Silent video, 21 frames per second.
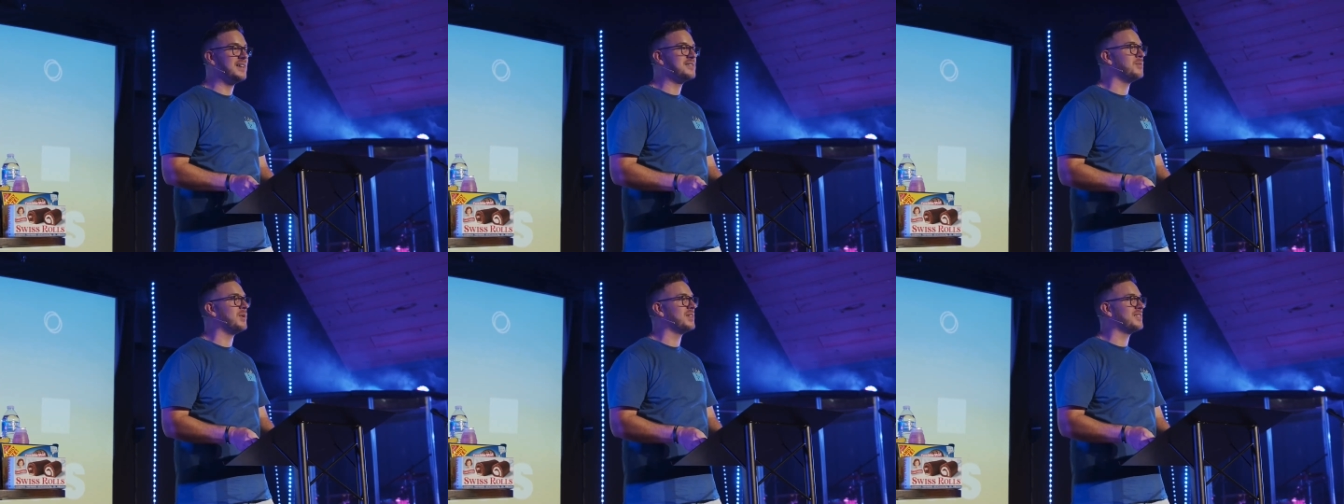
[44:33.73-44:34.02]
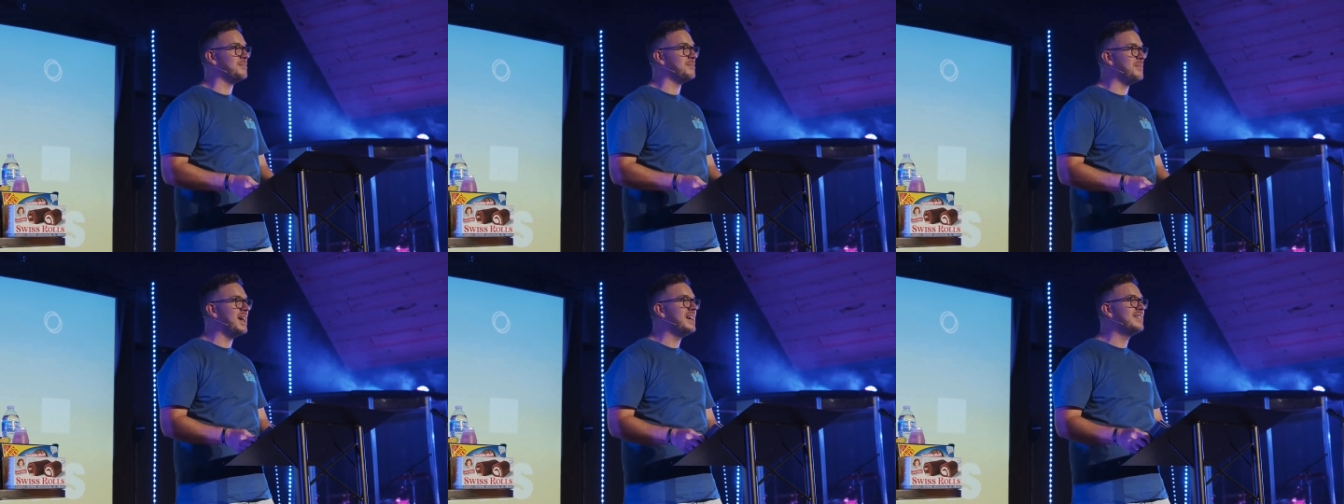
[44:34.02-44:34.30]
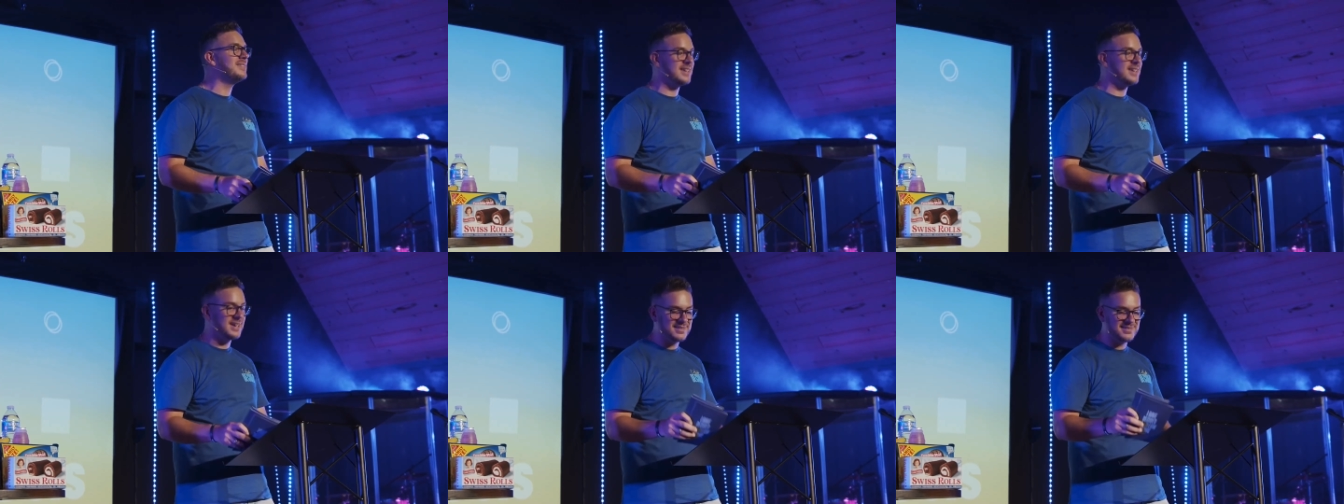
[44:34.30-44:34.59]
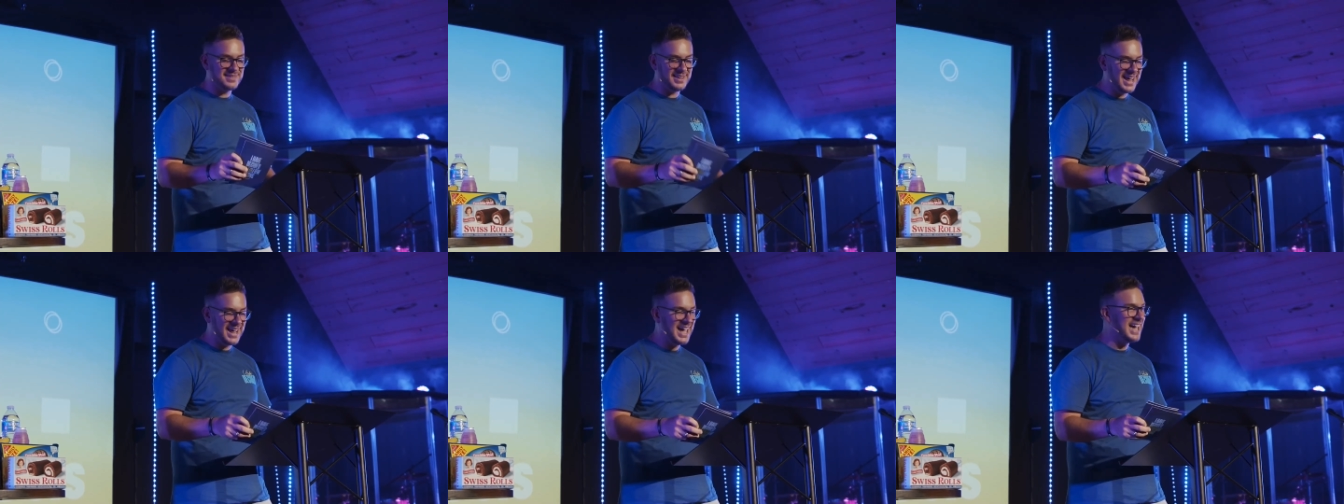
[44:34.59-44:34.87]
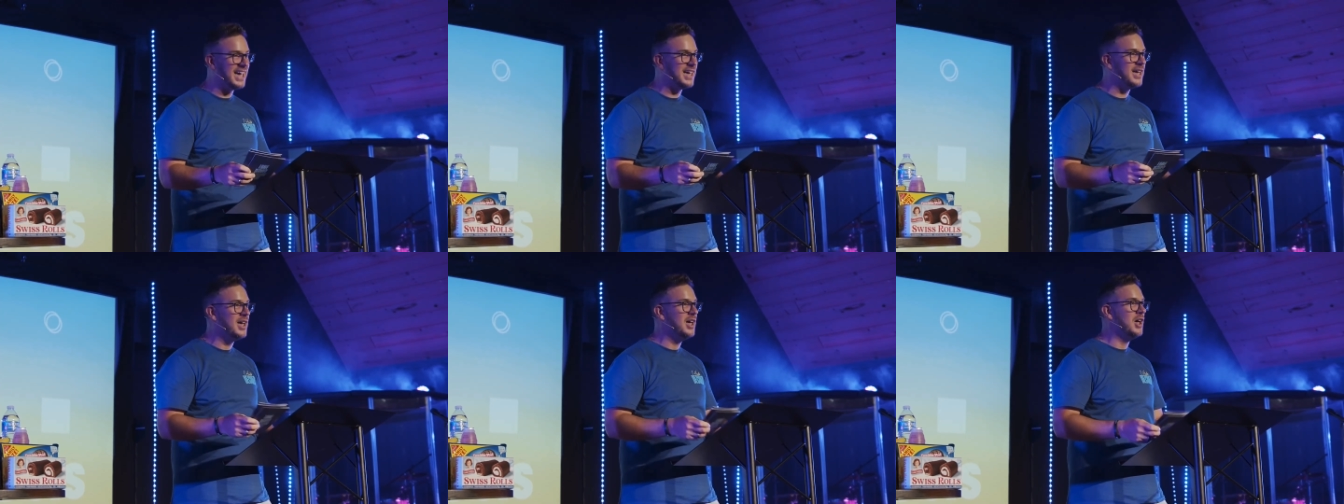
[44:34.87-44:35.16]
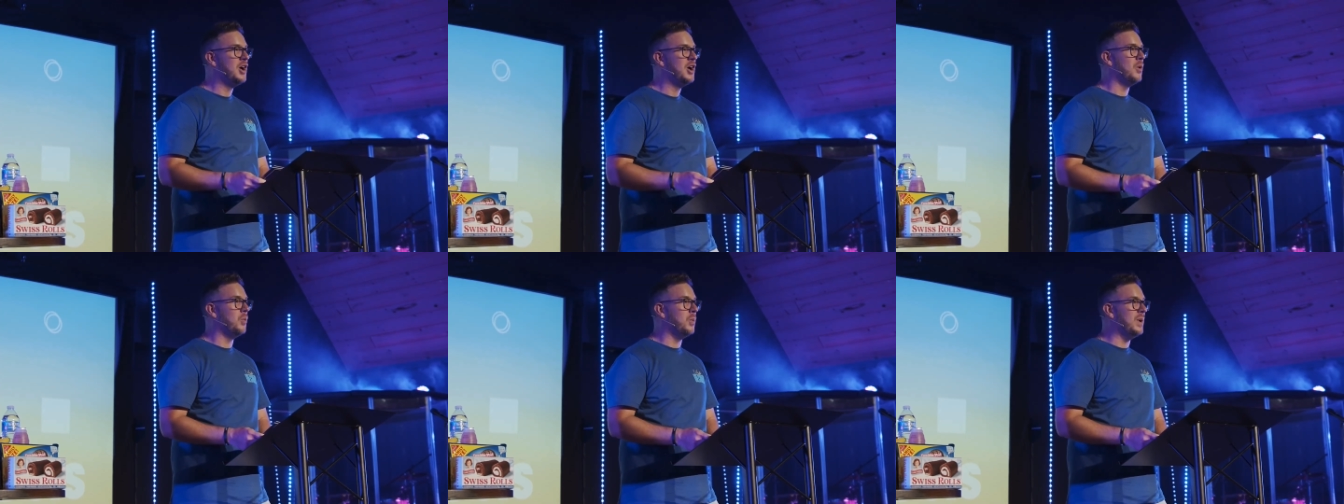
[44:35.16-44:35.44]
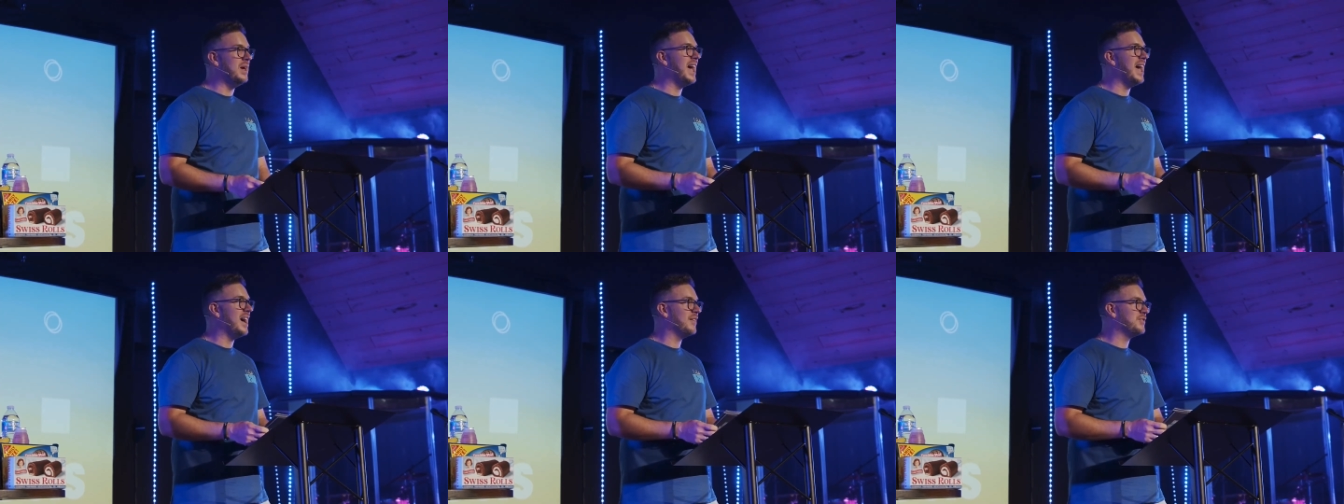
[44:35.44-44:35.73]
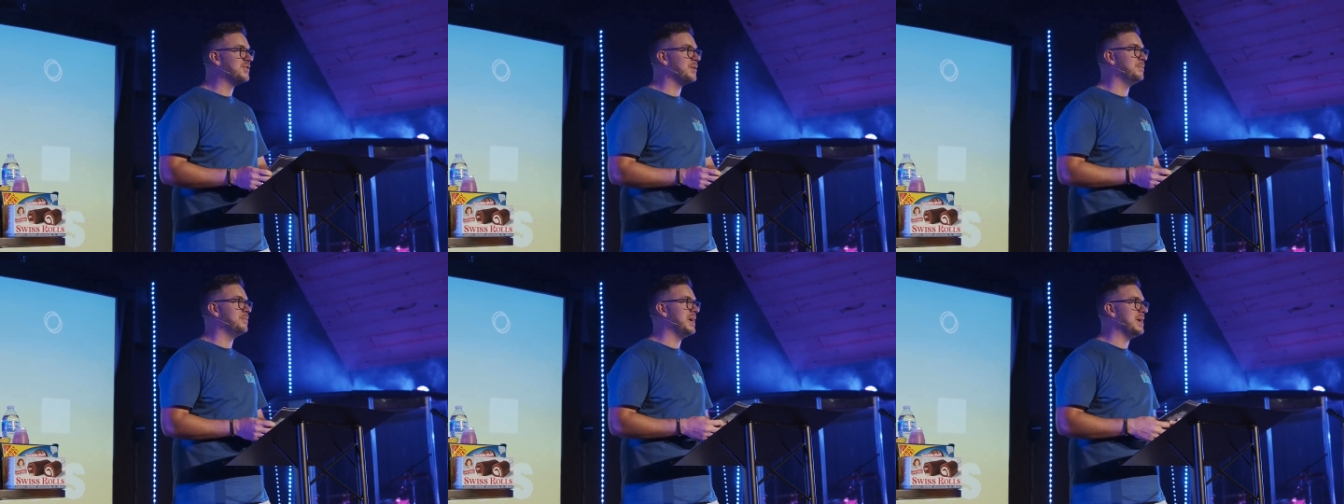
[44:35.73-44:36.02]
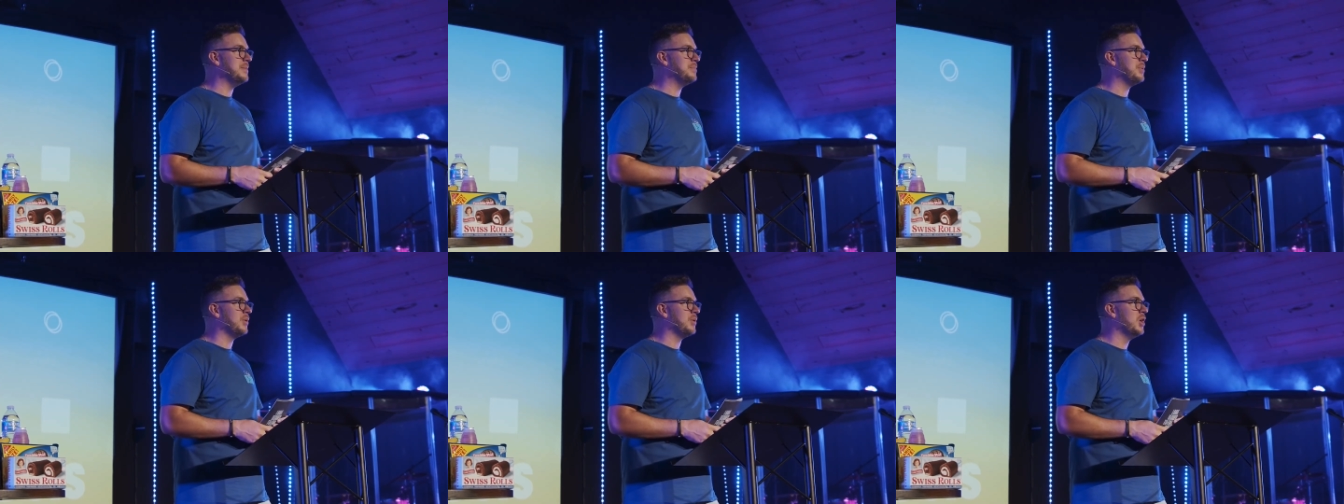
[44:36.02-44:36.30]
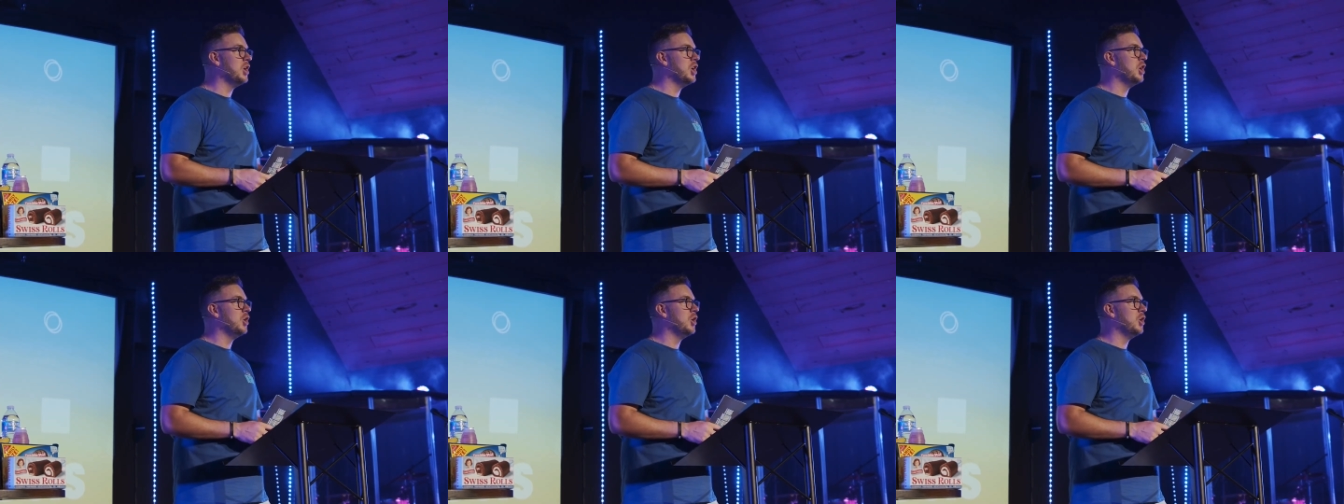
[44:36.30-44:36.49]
And what's amazing is today we have some people